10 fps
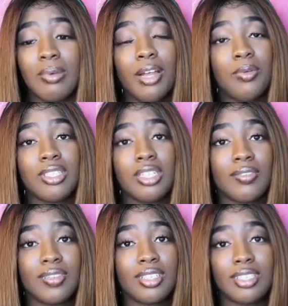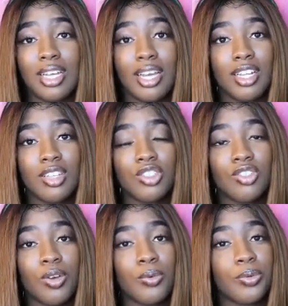I wasn't even excited, because you
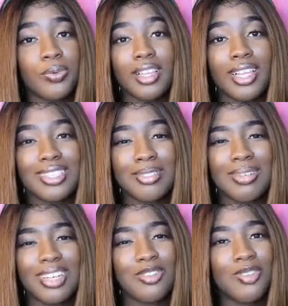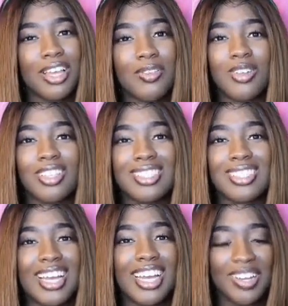know when you really like somebody, you like really
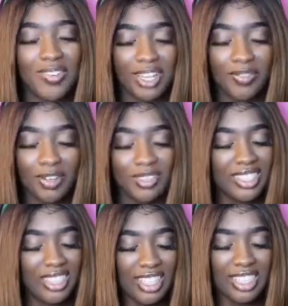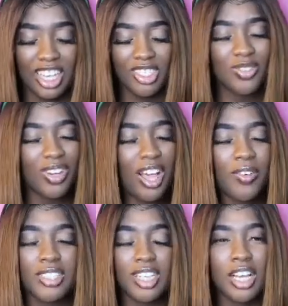excited. When they text you, they
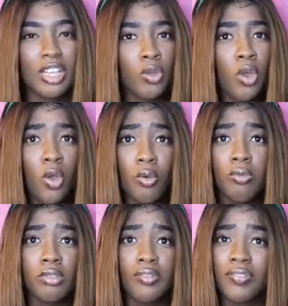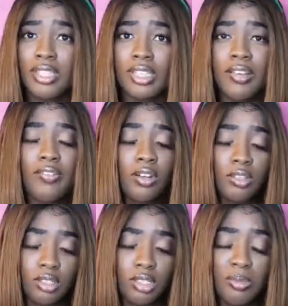always call you. We was on FaceTime
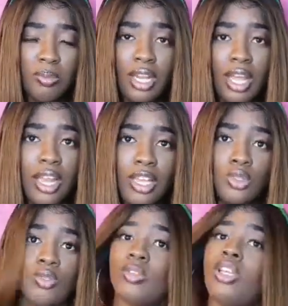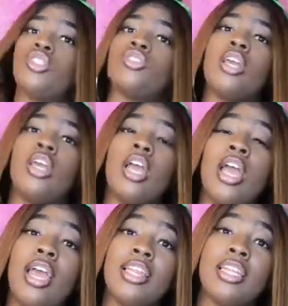falling asleep a lot, like 2 days straight.
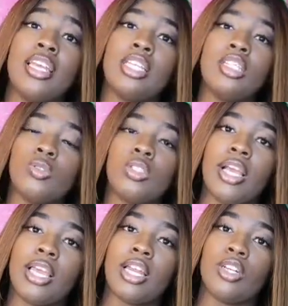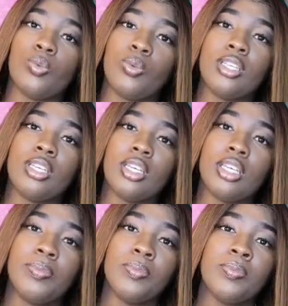And then this was like kind of the
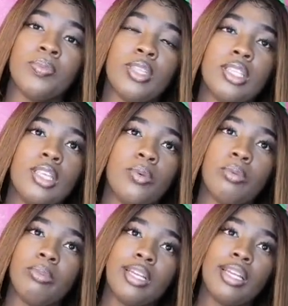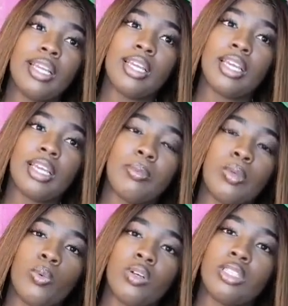weekend. And then when Monday came, he
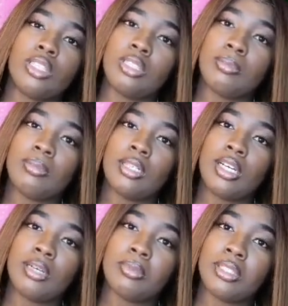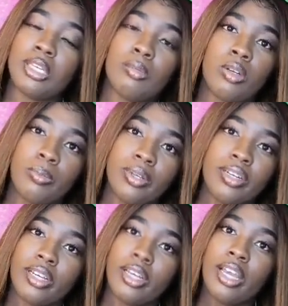wanted me to come see him on a
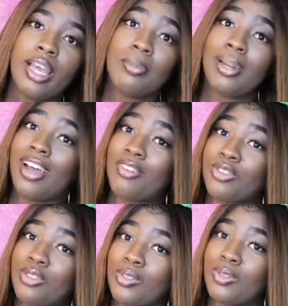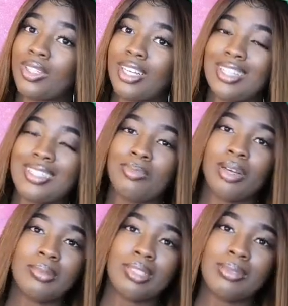Monday, but I have school and I couldn't
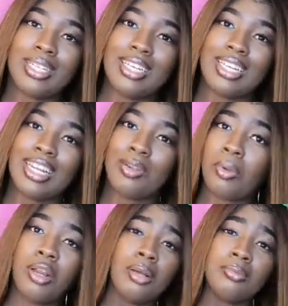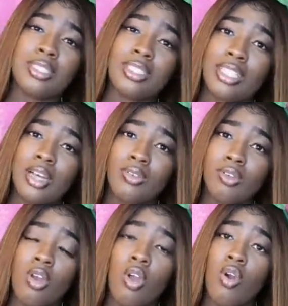promise him that, and I didn't want to come to his house.
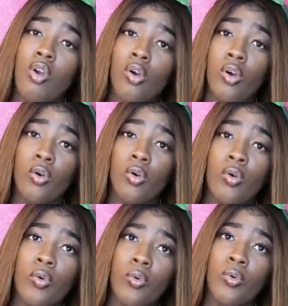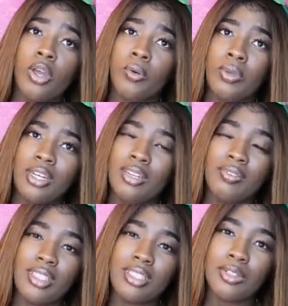And we didn't
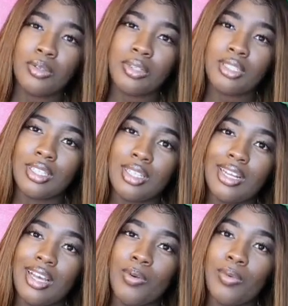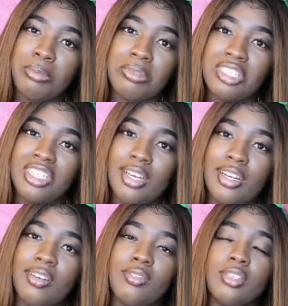even get to know each other, and I don't want to be shy
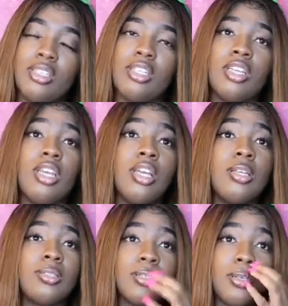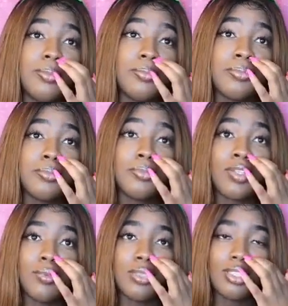and everything. So
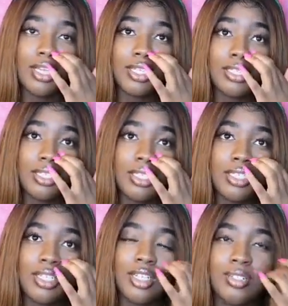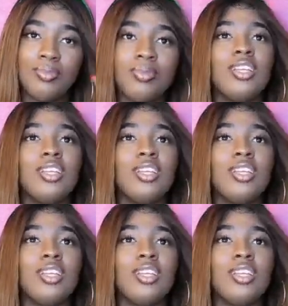we decided to date thing.